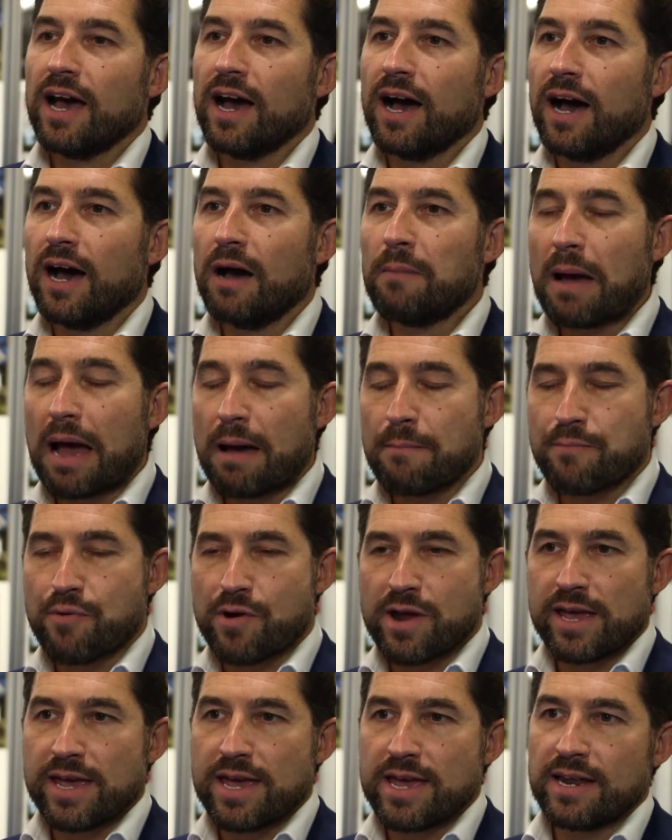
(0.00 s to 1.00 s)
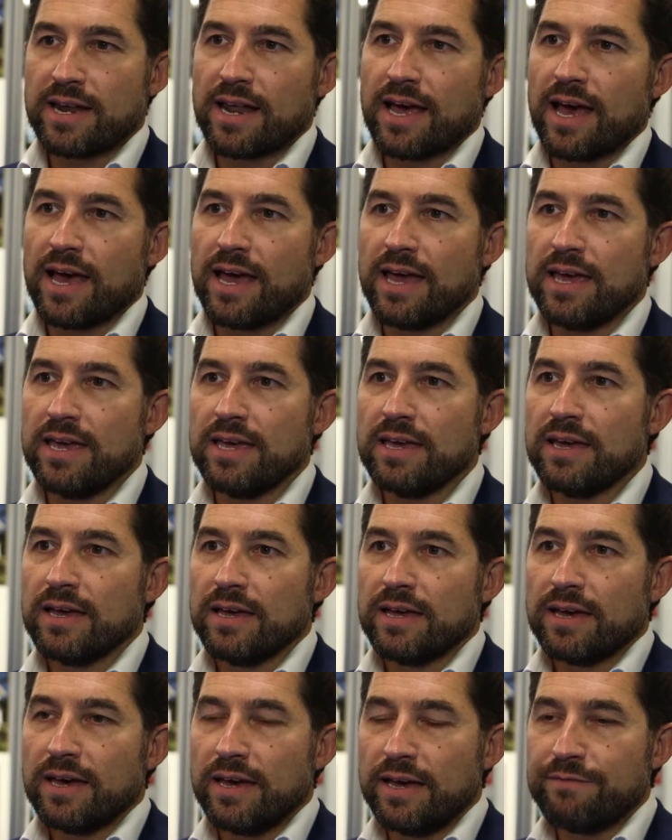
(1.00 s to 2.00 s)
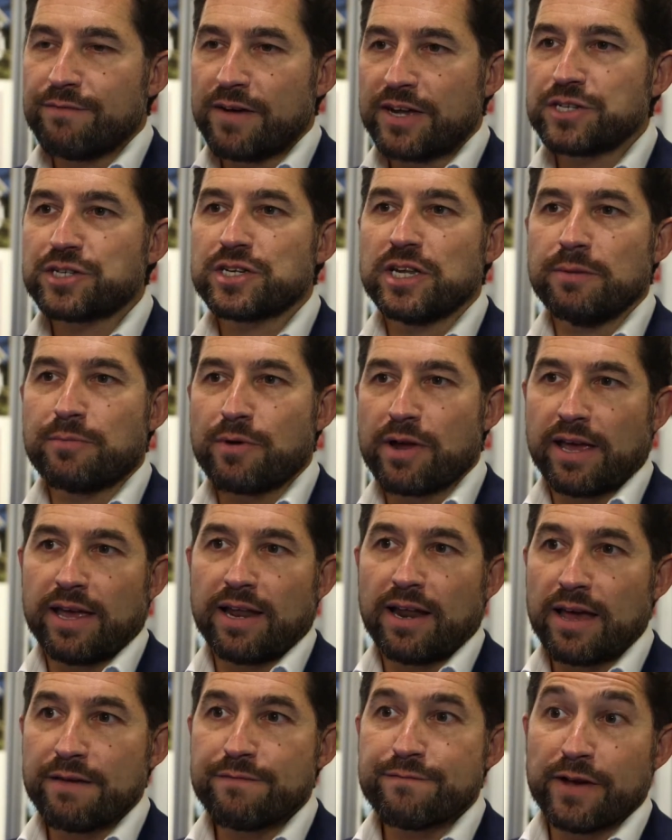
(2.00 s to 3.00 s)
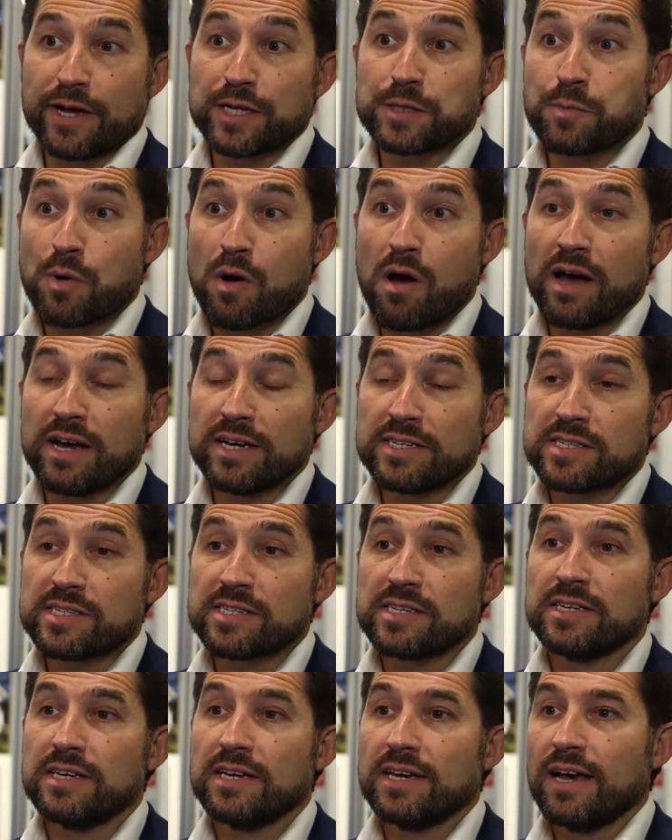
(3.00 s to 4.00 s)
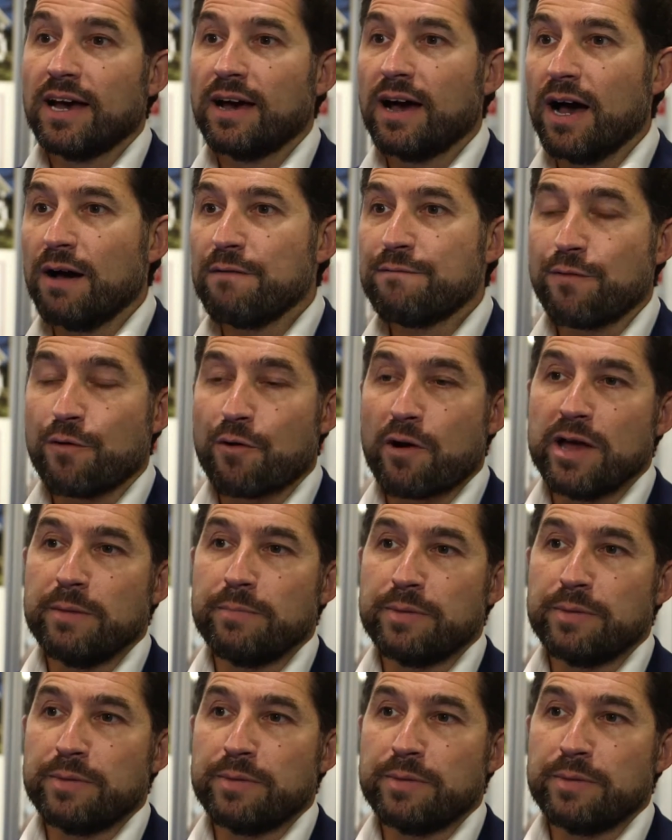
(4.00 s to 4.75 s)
and eventually bring in a fixed price for a